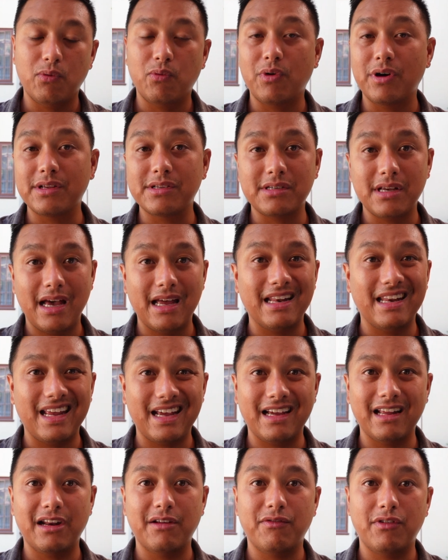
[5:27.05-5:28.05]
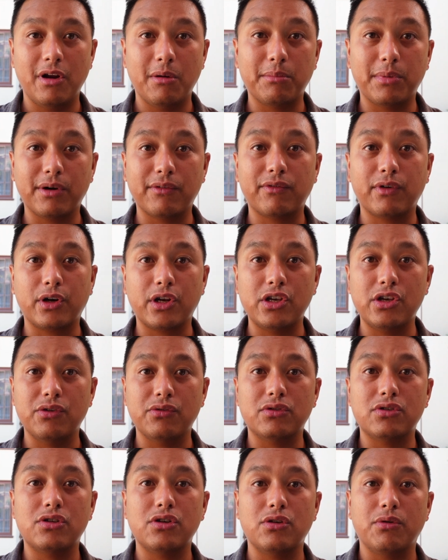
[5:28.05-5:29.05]
was a negative number for
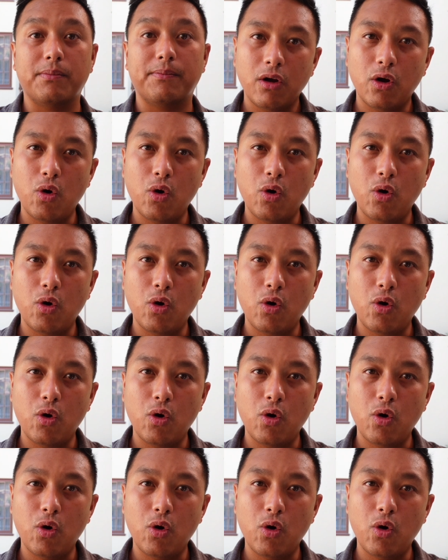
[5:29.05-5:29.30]
Q2.